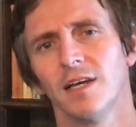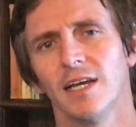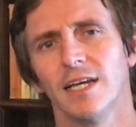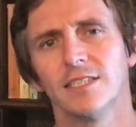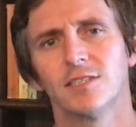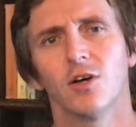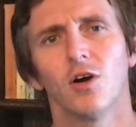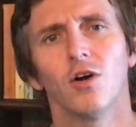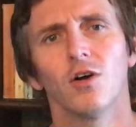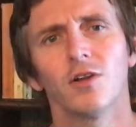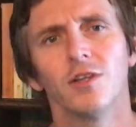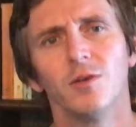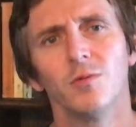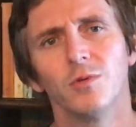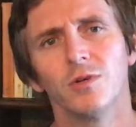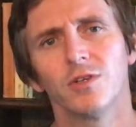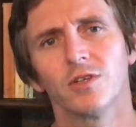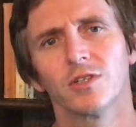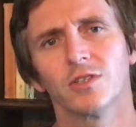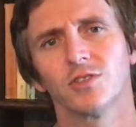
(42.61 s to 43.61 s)
Is
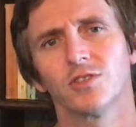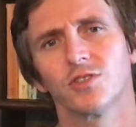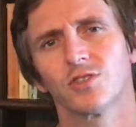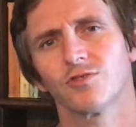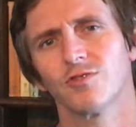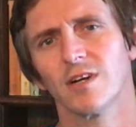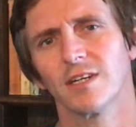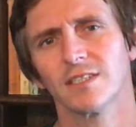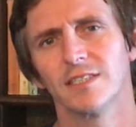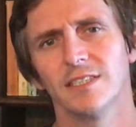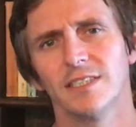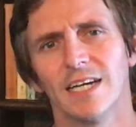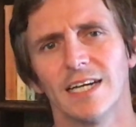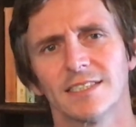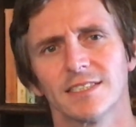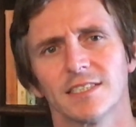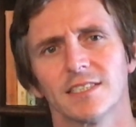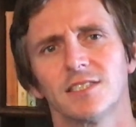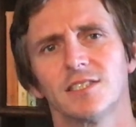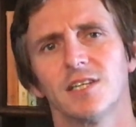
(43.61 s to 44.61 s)
Hollywood constructed
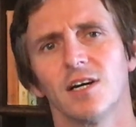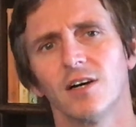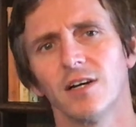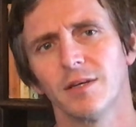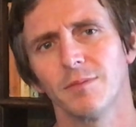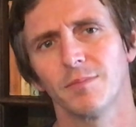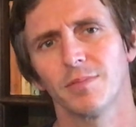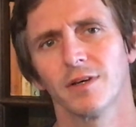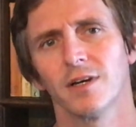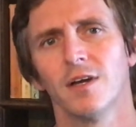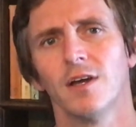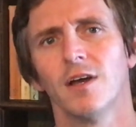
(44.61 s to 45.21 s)
as a type